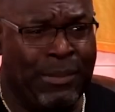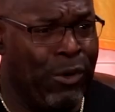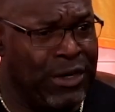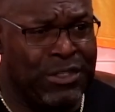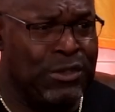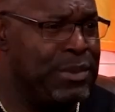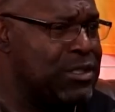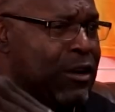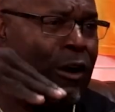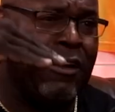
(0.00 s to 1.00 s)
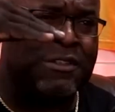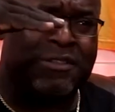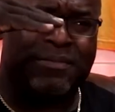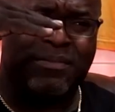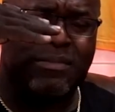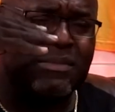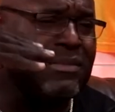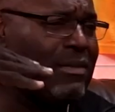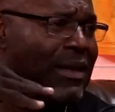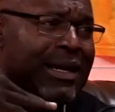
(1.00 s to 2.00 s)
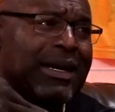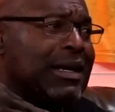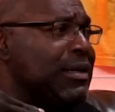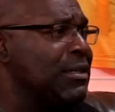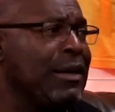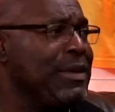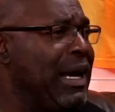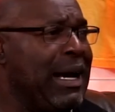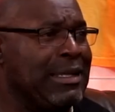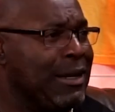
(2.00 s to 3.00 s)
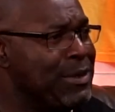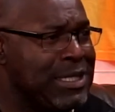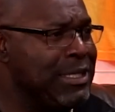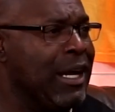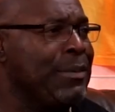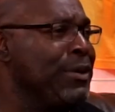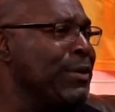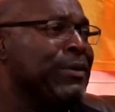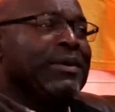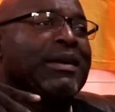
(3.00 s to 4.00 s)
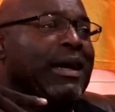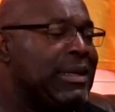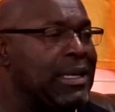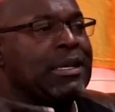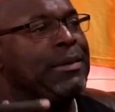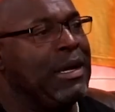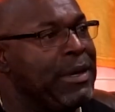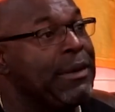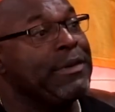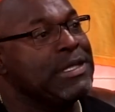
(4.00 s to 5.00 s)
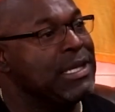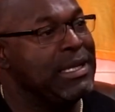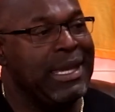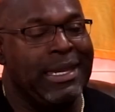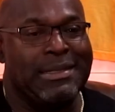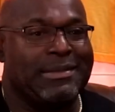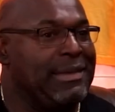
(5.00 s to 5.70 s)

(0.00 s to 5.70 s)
Morning Superstars, WCW, and then WWF on Sundays.